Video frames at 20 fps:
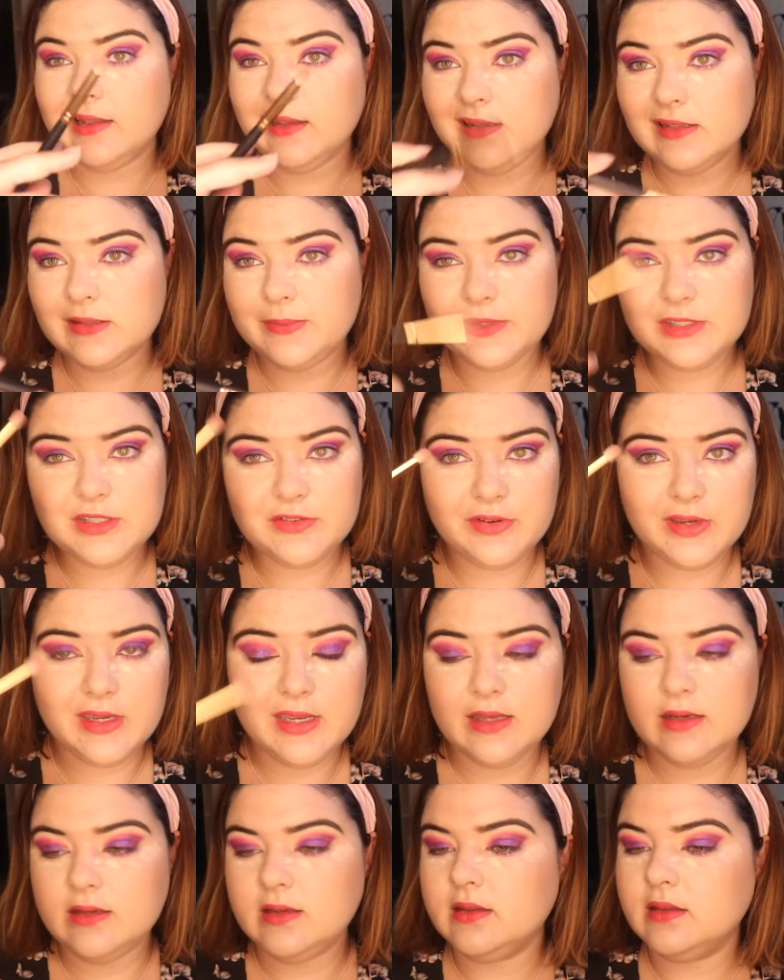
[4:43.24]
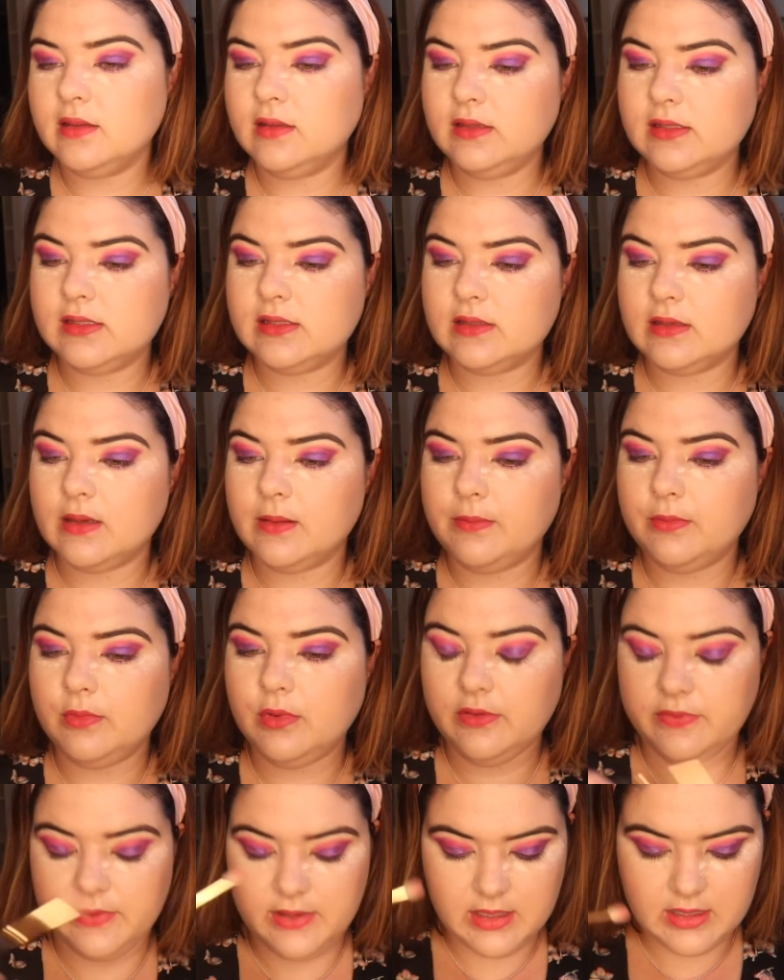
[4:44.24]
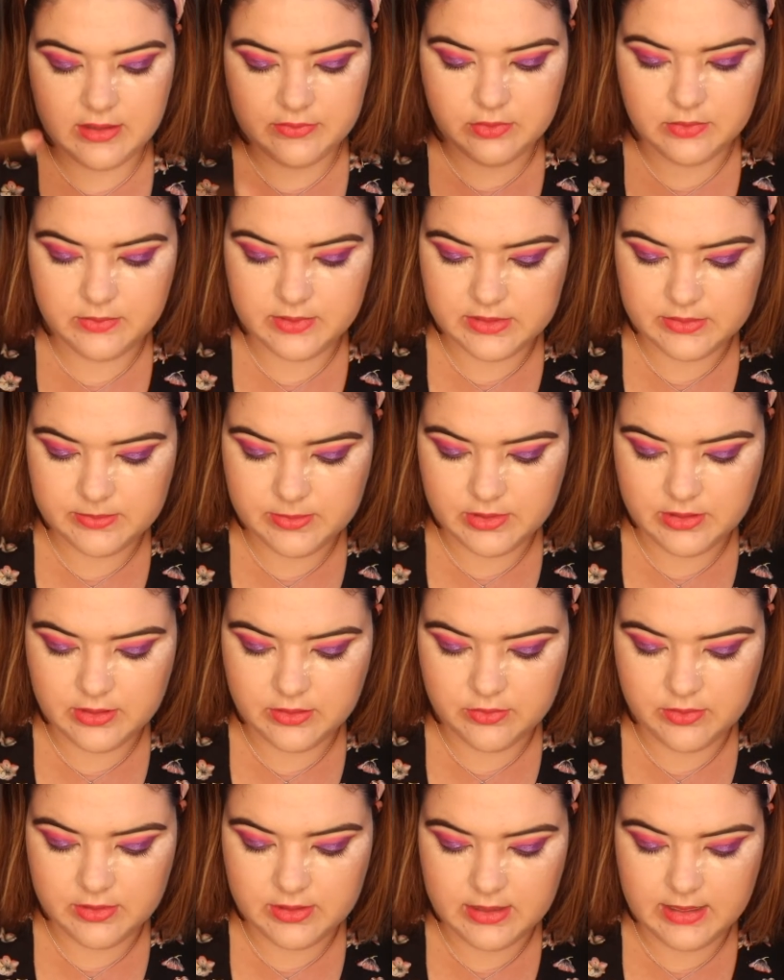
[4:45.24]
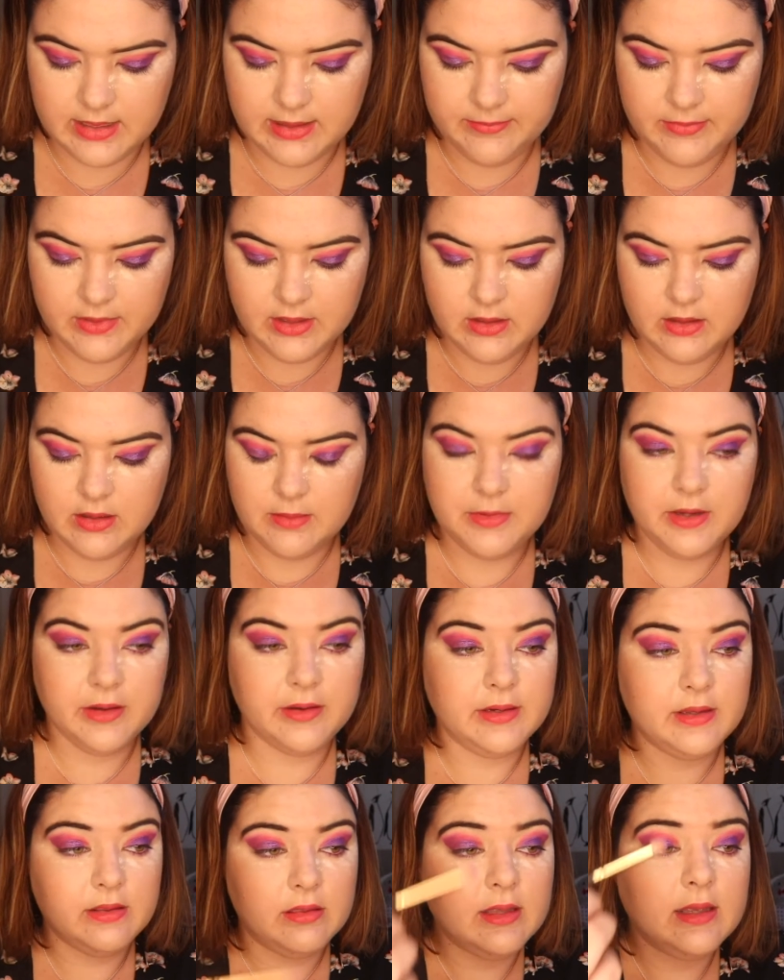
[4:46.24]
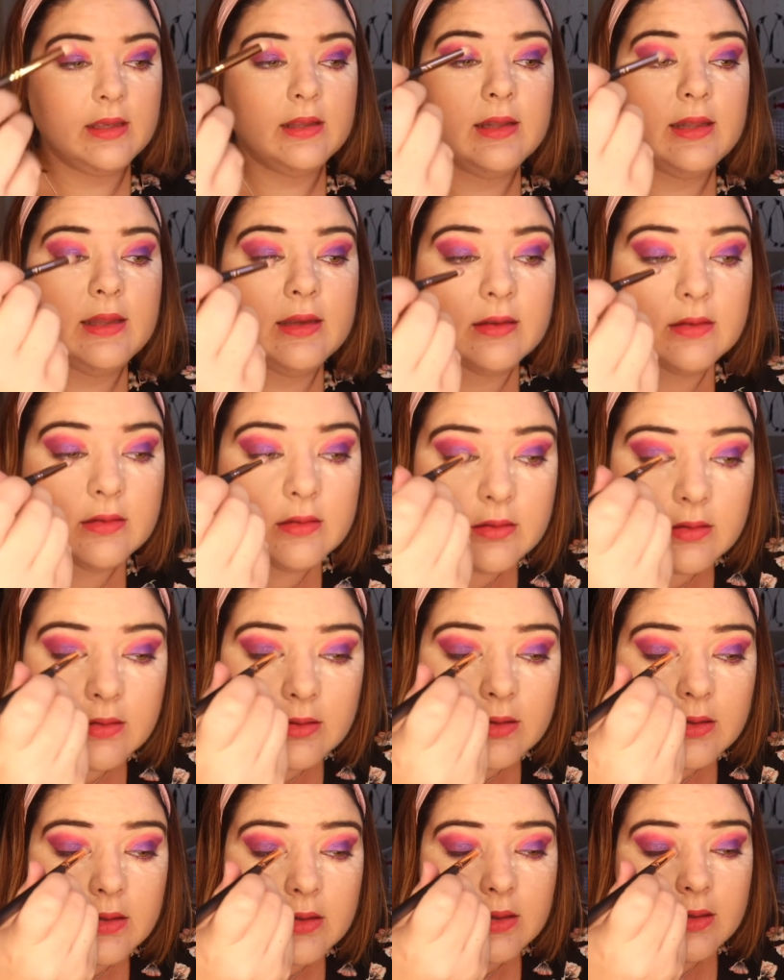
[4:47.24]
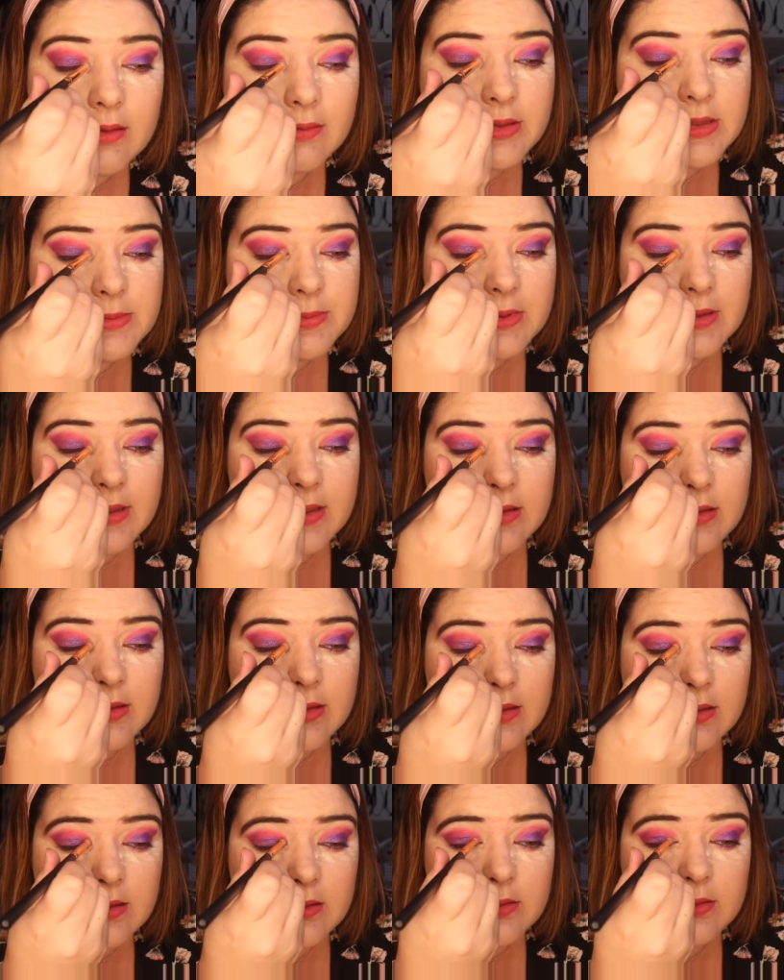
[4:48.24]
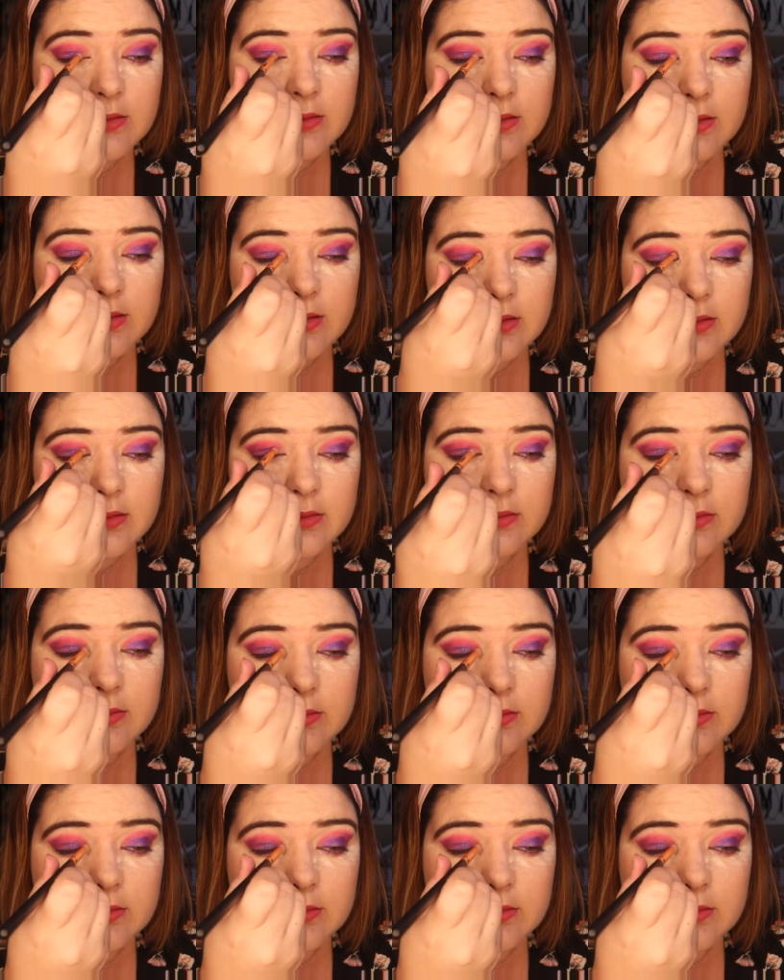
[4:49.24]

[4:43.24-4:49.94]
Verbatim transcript: Clean this brush off again. This Morphe R forty-one's pulling through today. I'm going to Fingerling. I'm just putting that in the inner corner